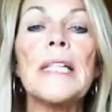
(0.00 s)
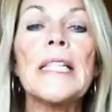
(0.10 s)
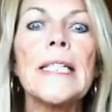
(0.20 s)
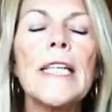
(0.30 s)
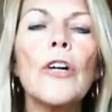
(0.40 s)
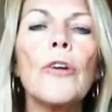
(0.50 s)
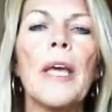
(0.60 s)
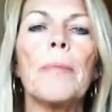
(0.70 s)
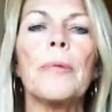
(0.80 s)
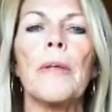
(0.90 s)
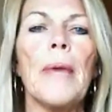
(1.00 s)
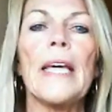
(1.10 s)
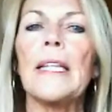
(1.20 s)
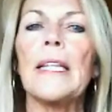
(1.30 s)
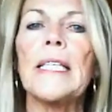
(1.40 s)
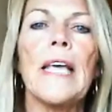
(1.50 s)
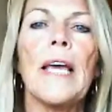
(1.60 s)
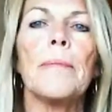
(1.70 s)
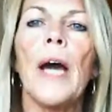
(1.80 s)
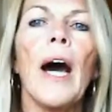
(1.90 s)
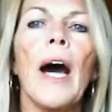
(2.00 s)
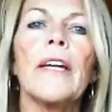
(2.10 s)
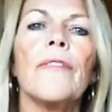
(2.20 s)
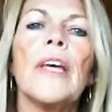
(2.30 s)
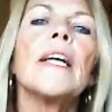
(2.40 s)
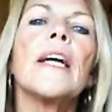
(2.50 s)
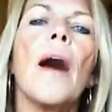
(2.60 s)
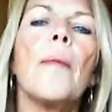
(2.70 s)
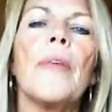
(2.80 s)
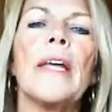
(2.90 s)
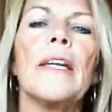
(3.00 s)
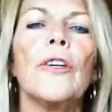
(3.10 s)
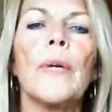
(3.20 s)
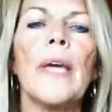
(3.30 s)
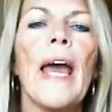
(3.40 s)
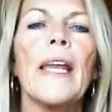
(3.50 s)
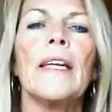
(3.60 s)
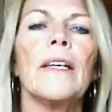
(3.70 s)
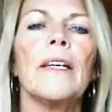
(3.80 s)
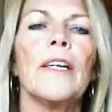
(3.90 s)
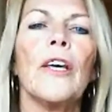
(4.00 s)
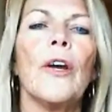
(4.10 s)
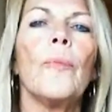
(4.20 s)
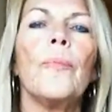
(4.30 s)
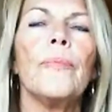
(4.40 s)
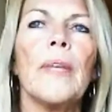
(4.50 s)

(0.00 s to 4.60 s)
but still be able to make the same kind of income that you can in, you know,